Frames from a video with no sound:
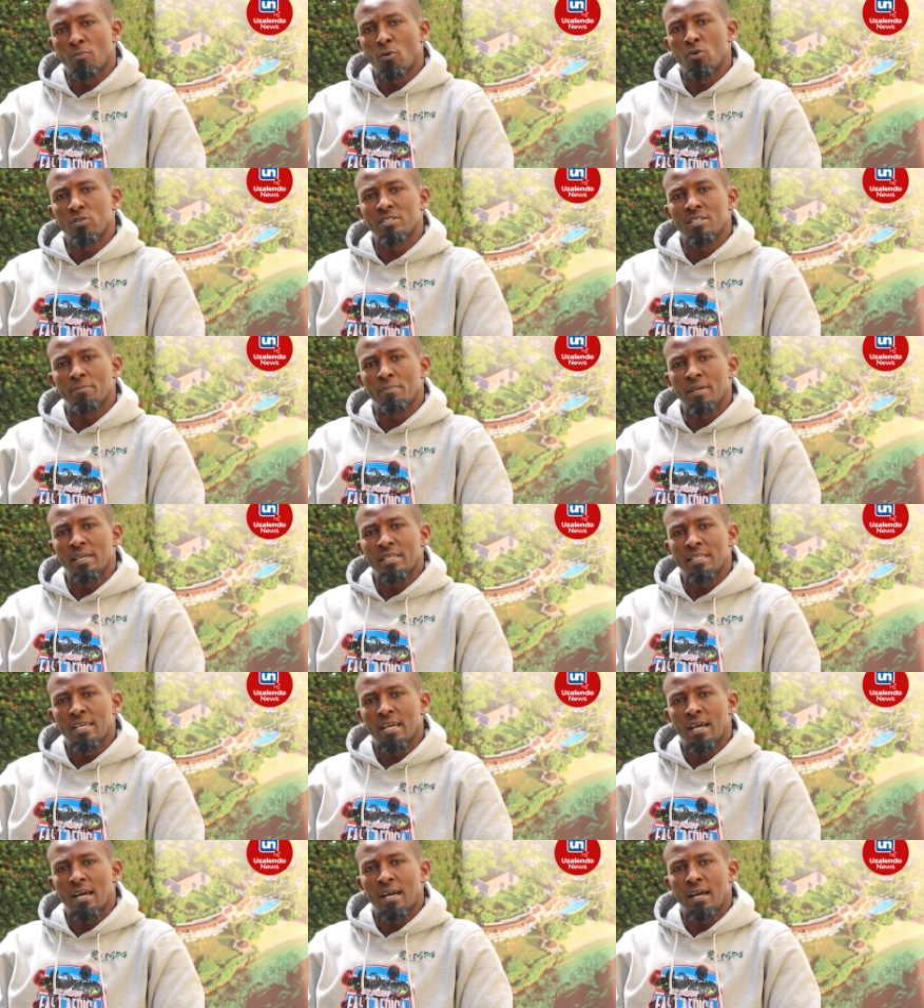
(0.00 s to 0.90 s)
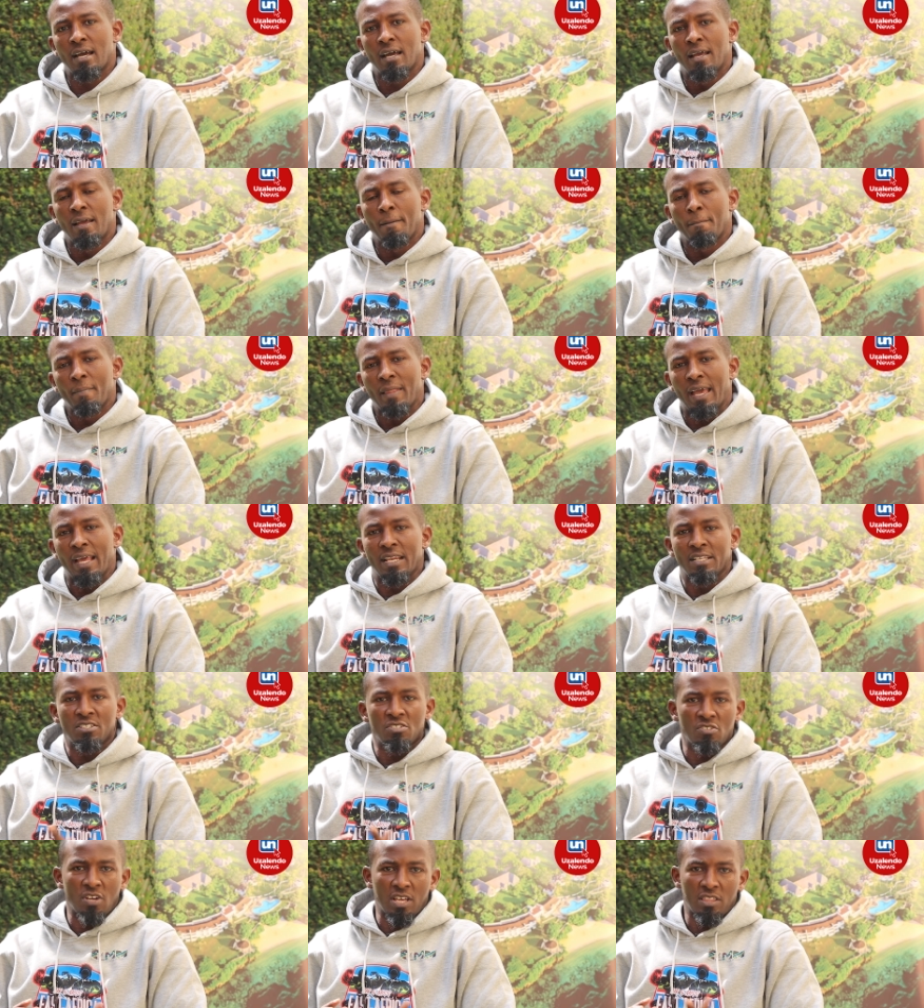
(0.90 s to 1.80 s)
with multimedia
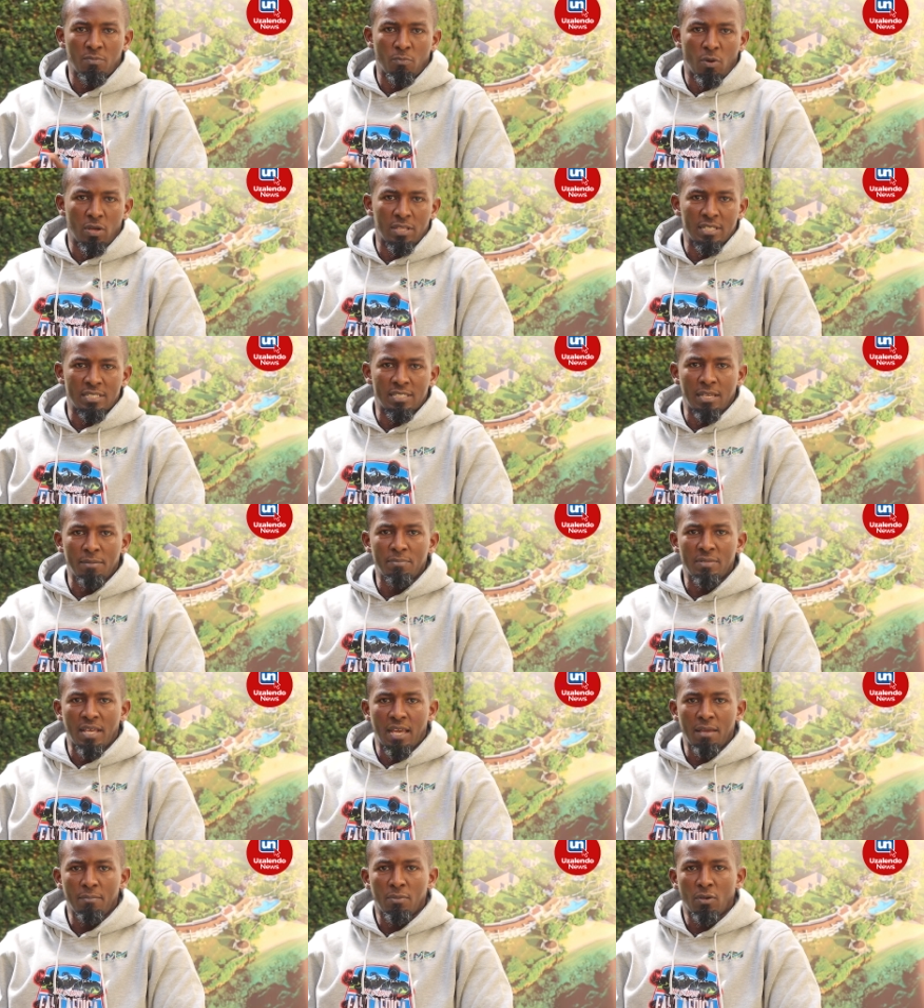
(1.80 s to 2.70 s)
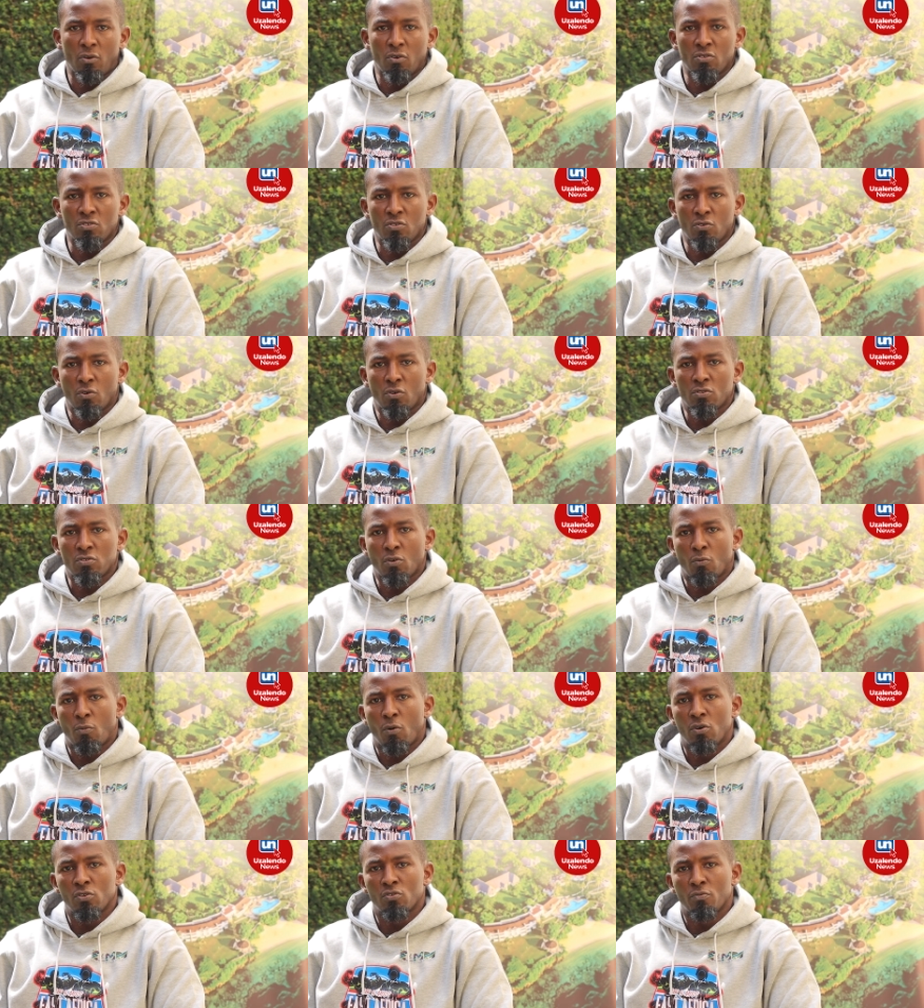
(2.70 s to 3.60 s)
and Strathmore at the same time, because we
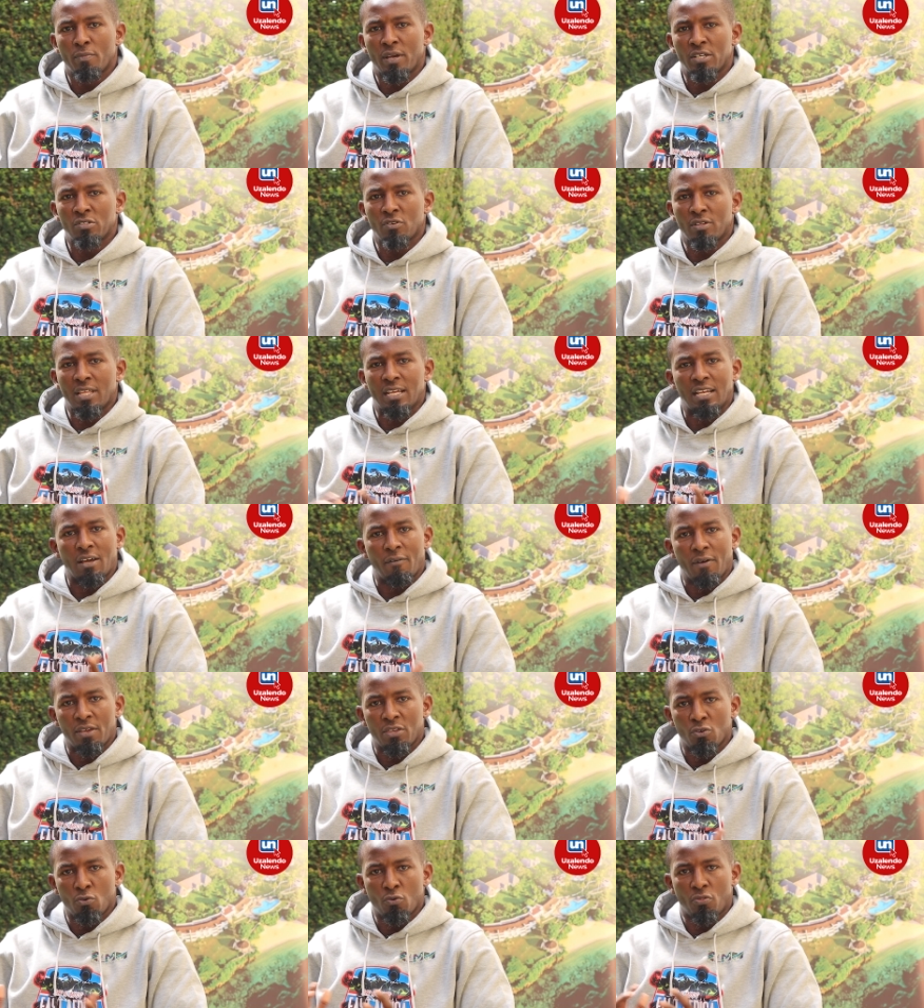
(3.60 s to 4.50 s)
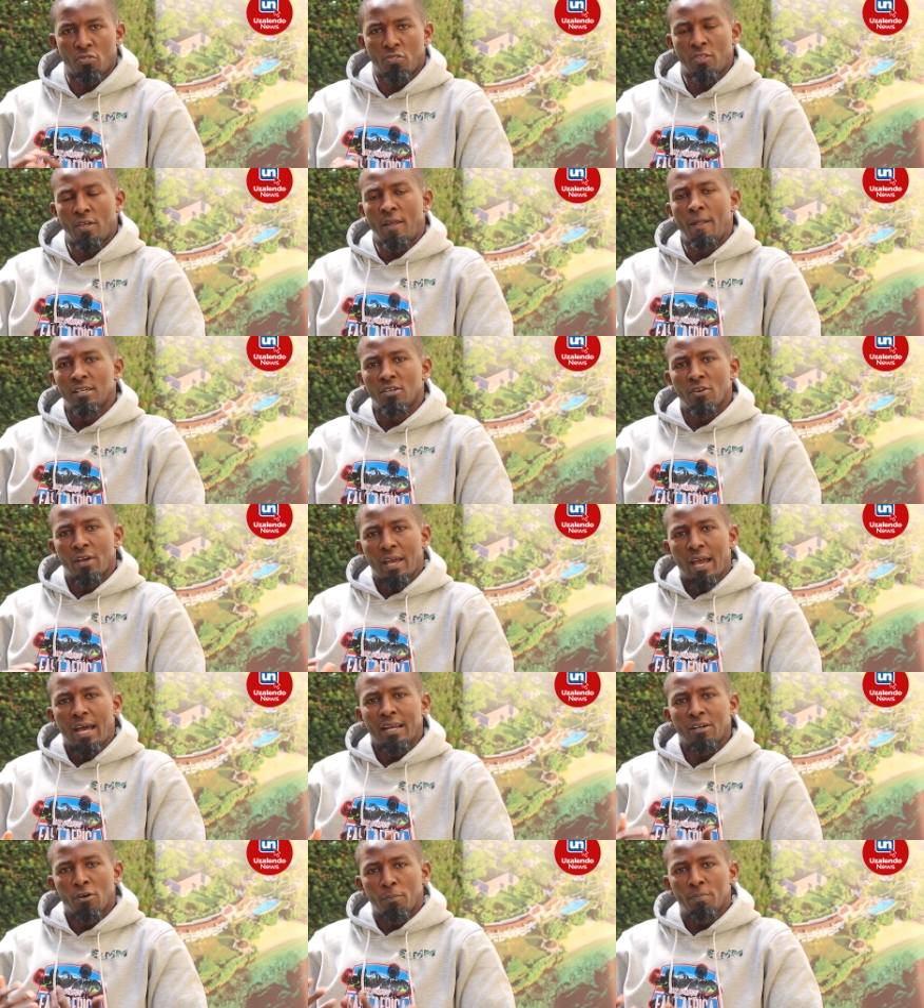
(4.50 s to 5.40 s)
also want to make sure that our youth, you know,
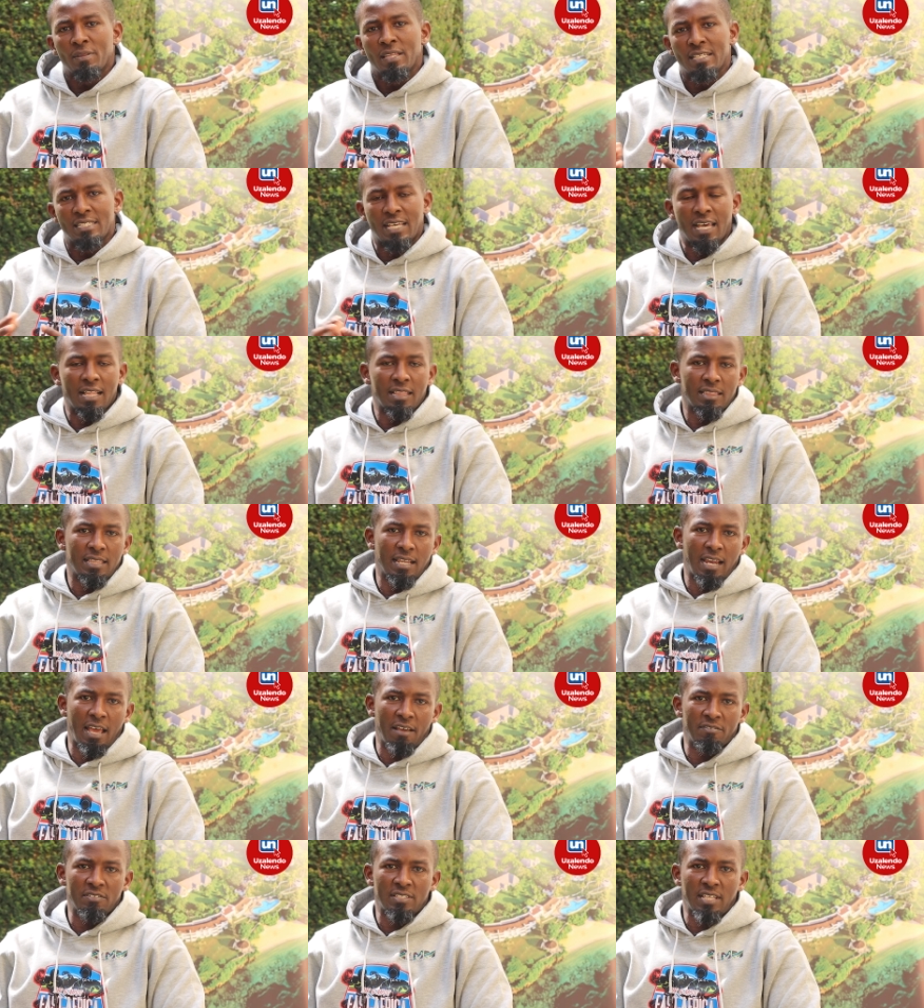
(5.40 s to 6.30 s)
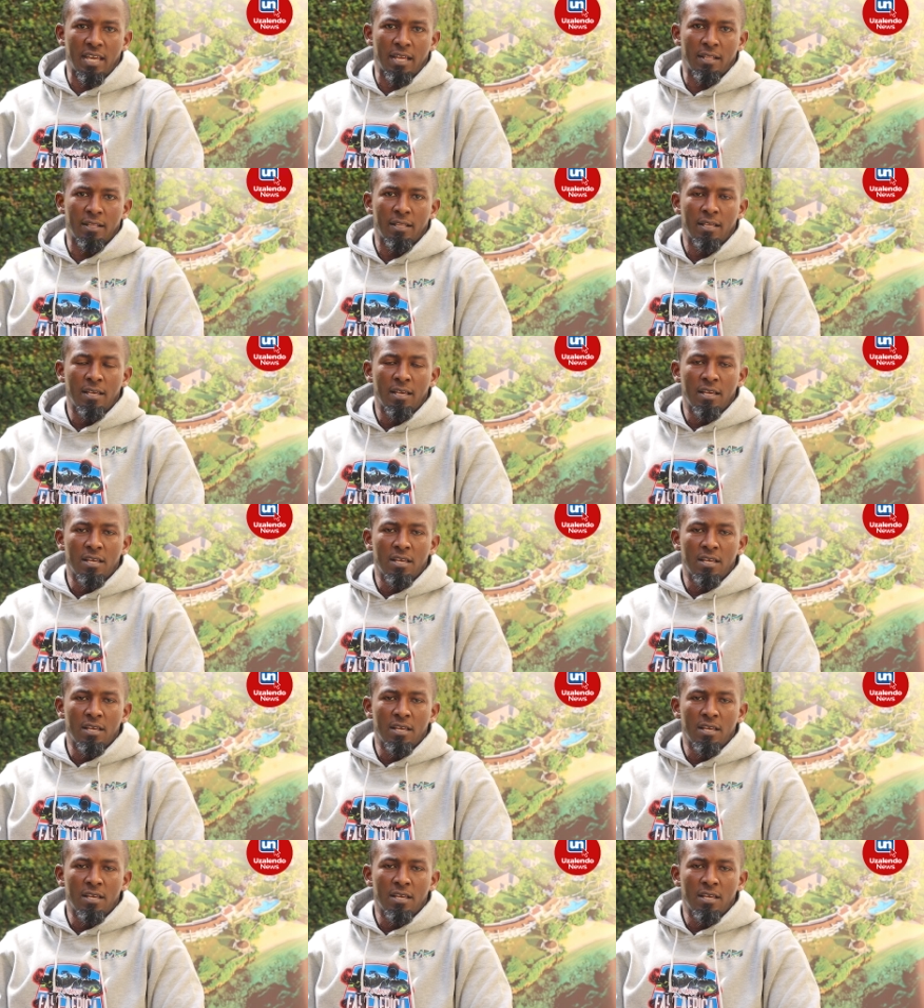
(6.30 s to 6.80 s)
adopt this healthy lifestyle.